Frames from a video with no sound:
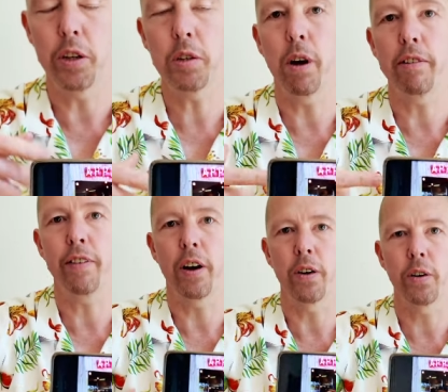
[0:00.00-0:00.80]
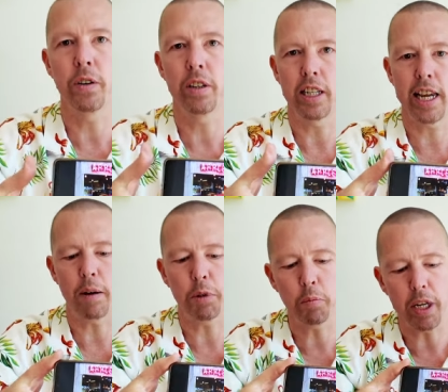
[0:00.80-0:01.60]
used my phone to
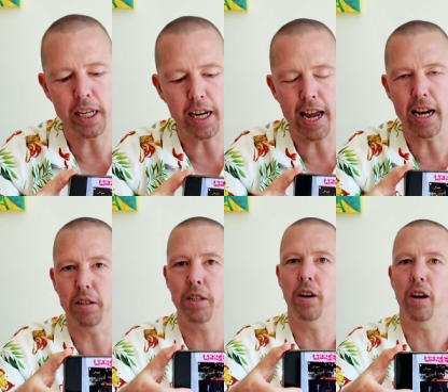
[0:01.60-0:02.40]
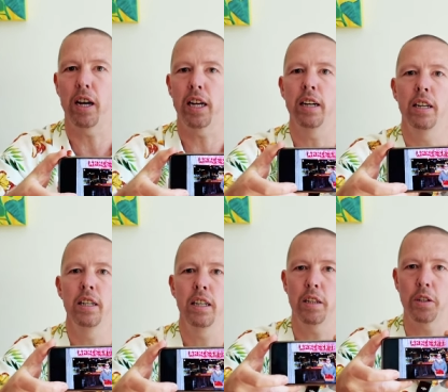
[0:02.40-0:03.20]
capture me outside
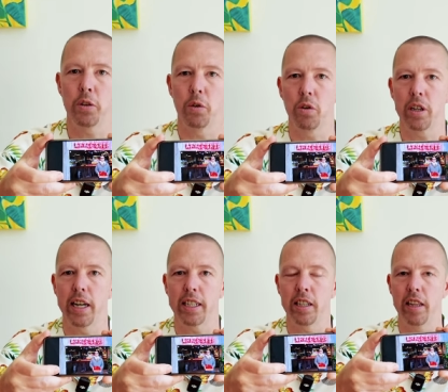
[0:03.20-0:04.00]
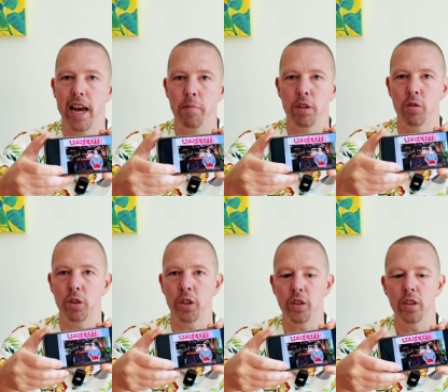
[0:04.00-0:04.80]
the store connected to the apple
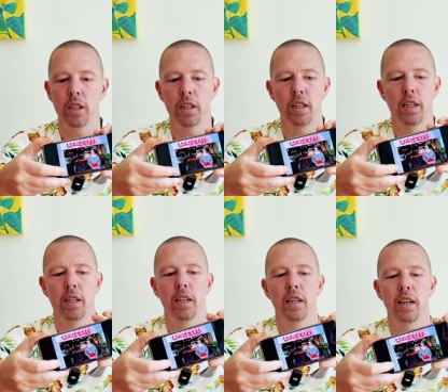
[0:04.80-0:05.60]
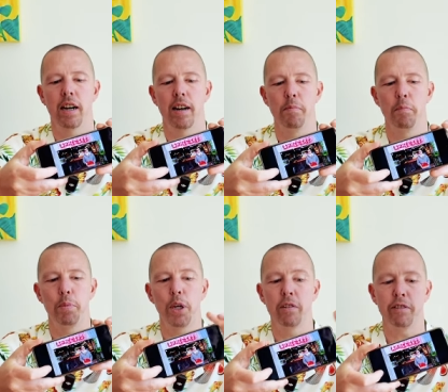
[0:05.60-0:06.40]
orchard. Um,
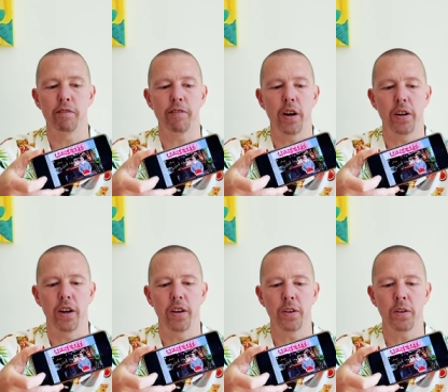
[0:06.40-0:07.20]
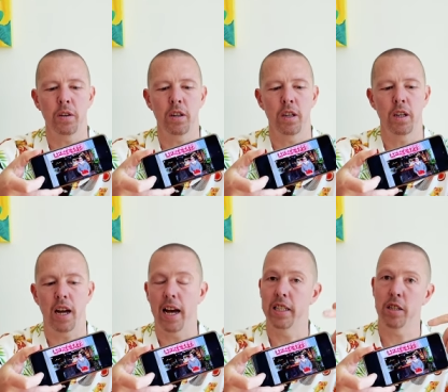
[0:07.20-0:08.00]
beautiful photo,
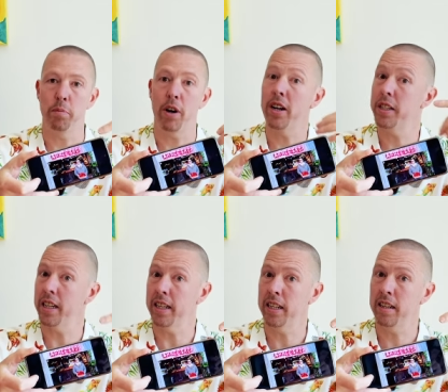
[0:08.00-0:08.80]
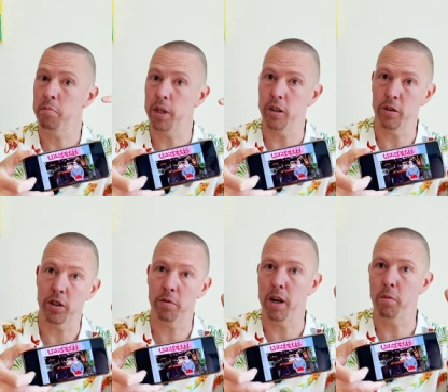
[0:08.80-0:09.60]
unsurprising
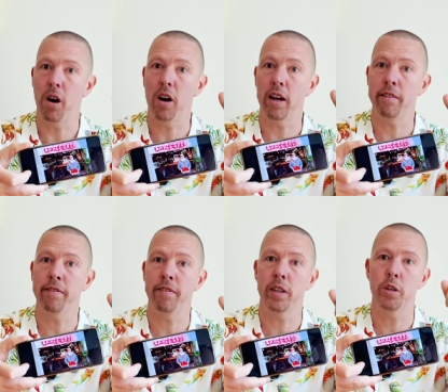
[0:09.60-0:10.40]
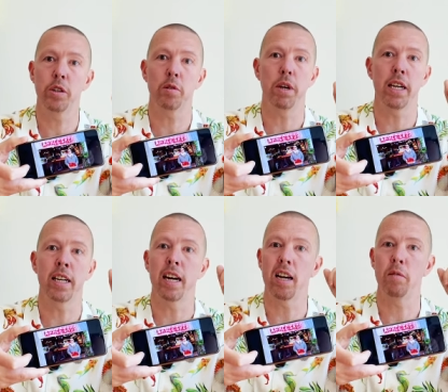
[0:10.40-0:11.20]
because my wife used to
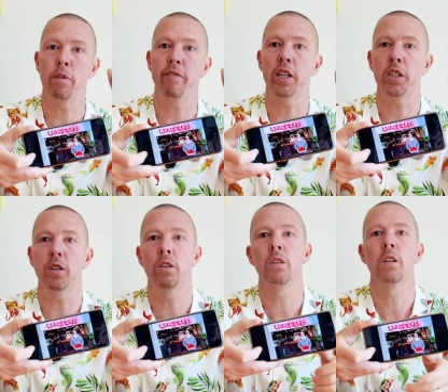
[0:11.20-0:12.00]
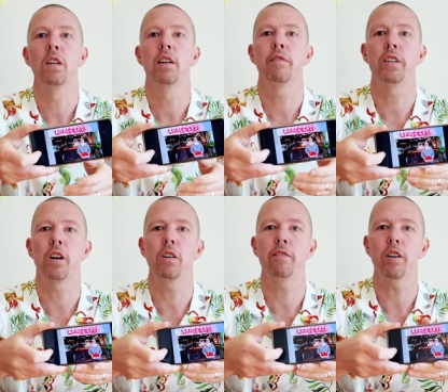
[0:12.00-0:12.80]
be a professional
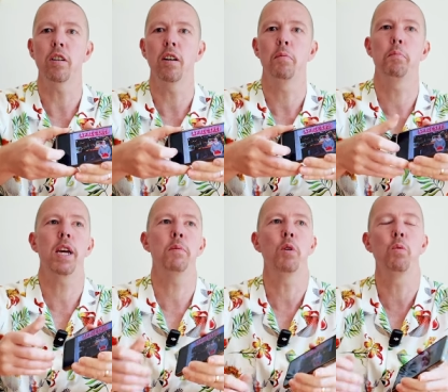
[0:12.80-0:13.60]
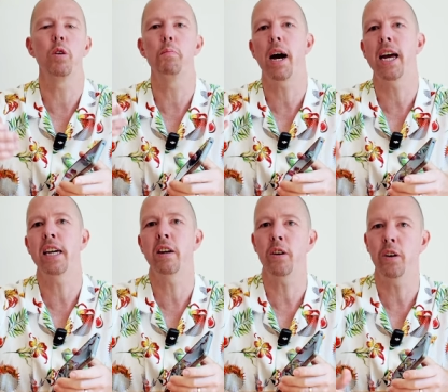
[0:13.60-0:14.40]
photographer. People would
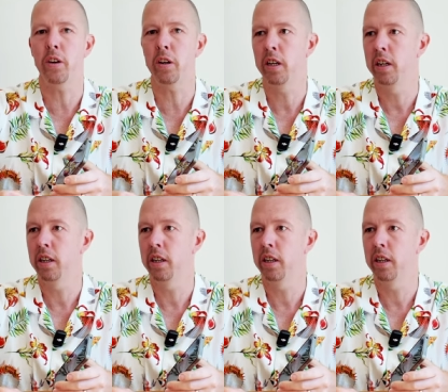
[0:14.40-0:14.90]
pay her